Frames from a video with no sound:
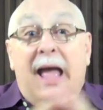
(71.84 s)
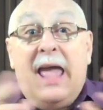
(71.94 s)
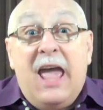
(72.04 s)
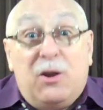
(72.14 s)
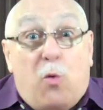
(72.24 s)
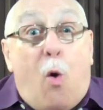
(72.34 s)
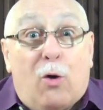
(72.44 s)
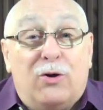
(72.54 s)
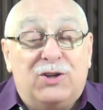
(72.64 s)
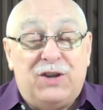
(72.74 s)

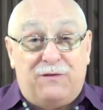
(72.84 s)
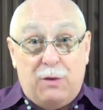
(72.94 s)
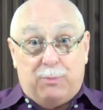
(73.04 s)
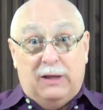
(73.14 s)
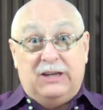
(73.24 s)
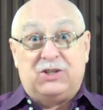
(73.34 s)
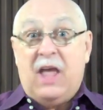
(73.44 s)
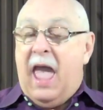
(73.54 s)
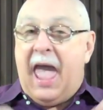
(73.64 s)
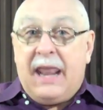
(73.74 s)
headquarters, if you please.
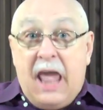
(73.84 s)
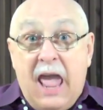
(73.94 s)
And